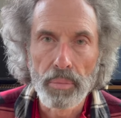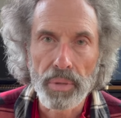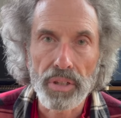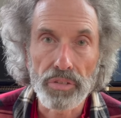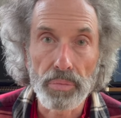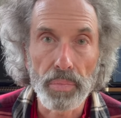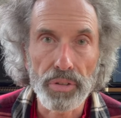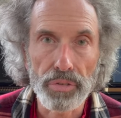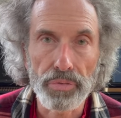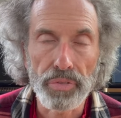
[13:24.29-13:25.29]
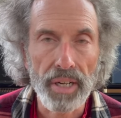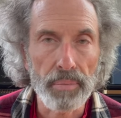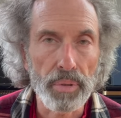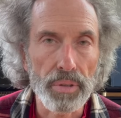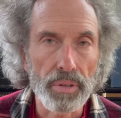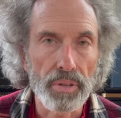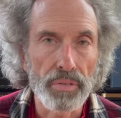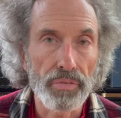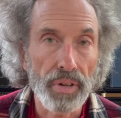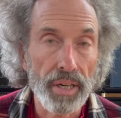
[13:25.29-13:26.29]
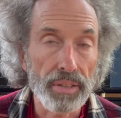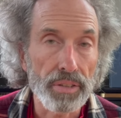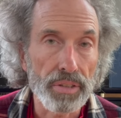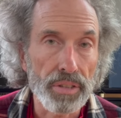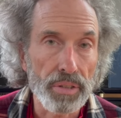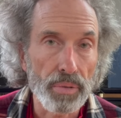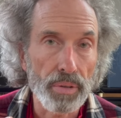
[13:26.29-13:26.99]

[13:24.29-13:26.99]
because a muscle fiber fires,